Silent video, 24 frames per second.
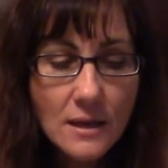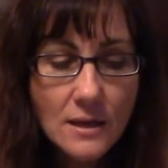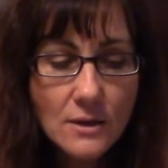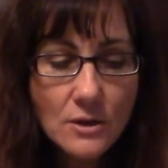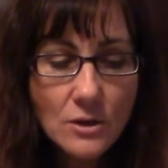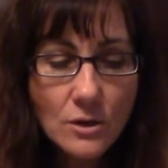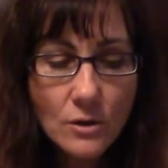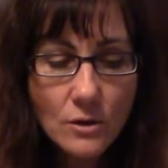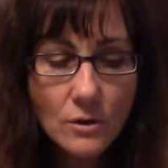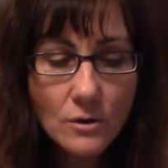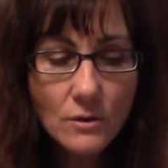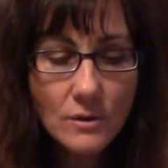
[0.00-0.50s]

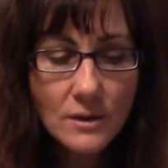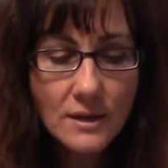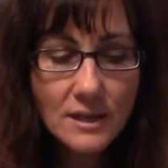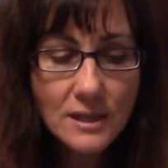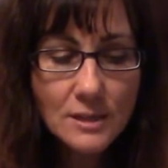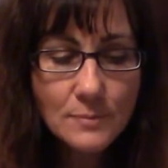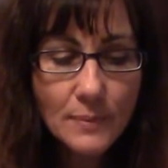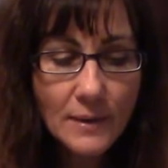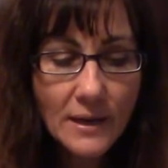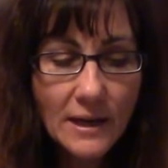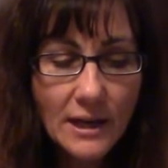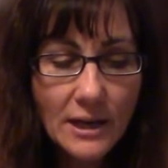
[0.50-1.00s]
Your
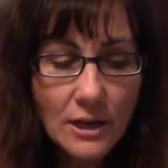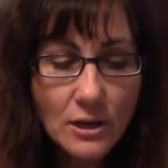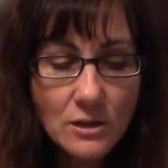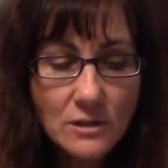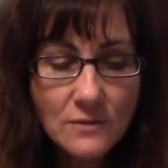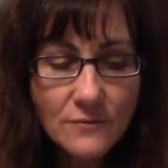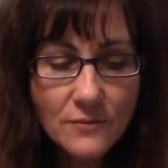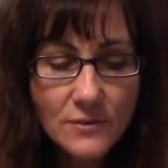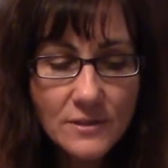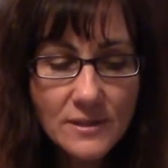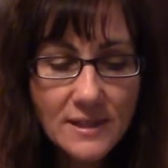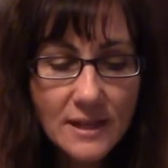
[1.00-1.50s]

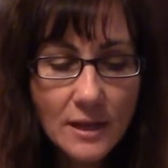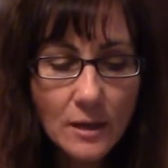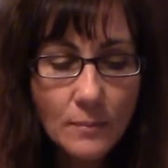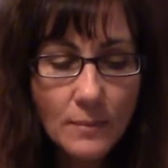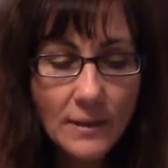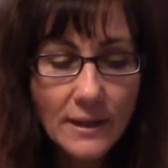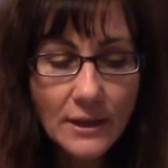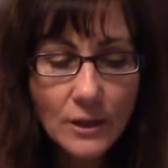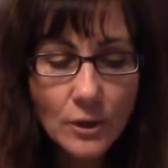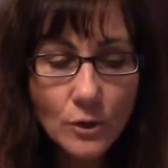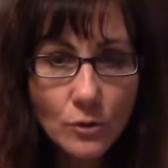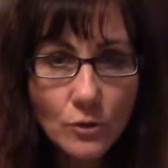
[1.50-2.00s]
expires for sale
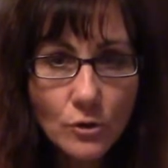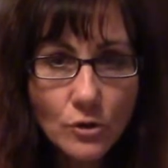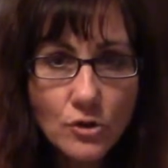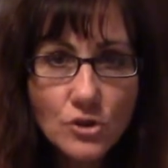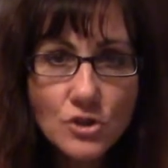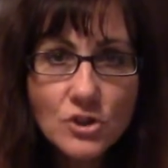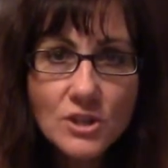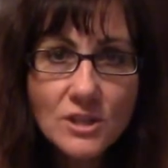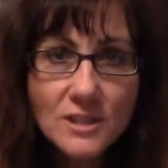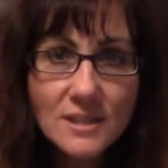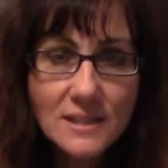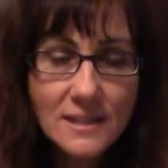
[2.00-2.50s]
by
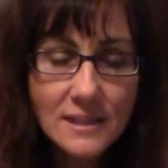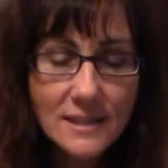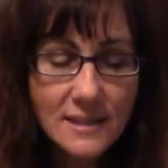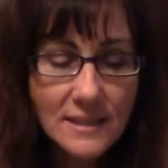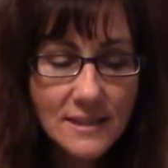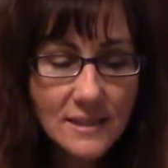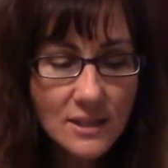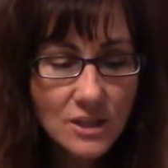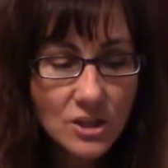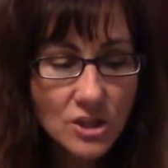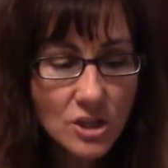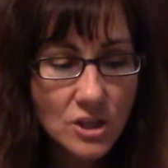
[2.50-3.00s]
owners, just
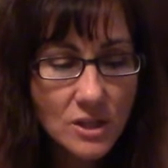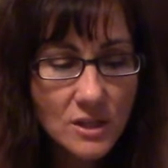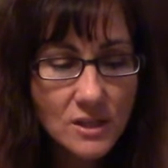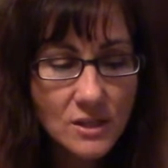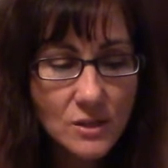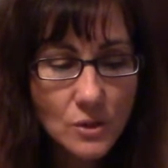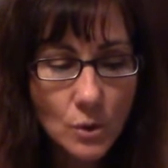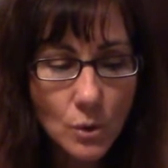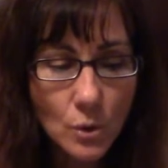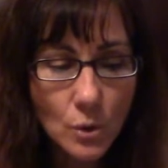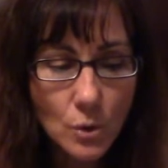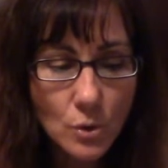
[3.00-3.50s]
listed, just
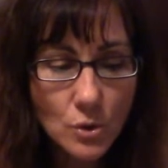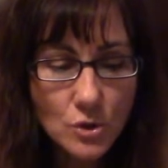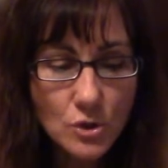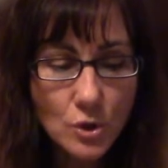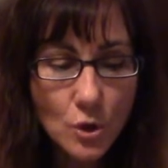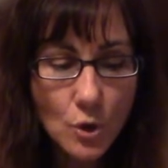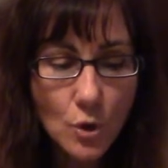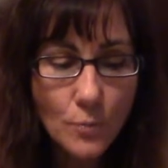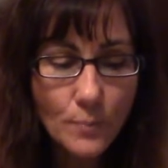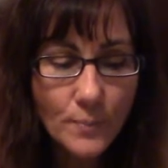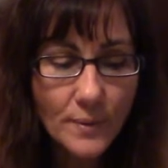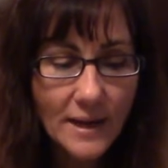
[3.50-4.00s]
sold,
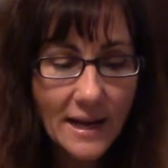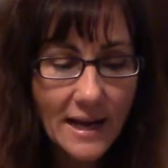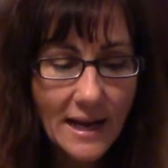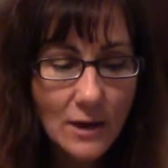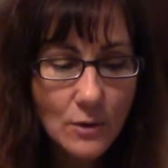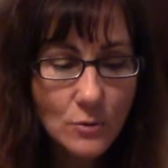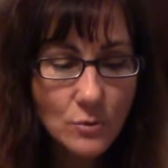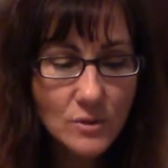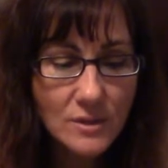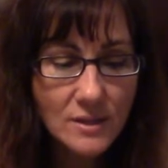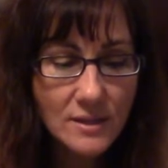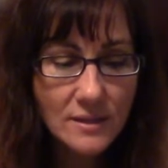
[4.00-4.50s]
open
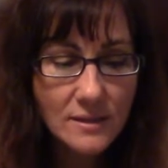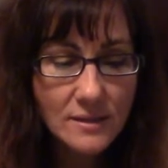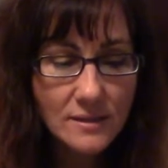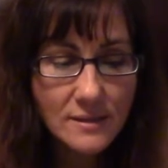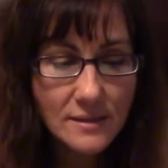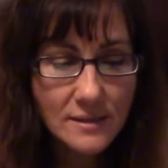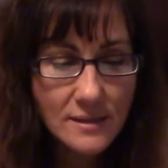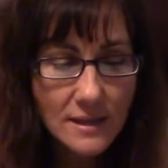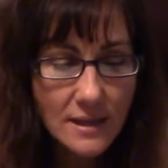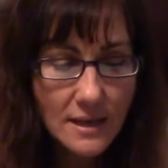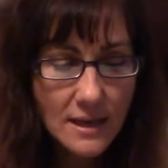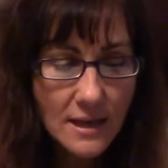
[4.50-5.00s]

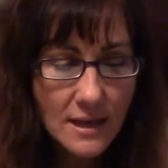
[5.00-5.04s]
houses,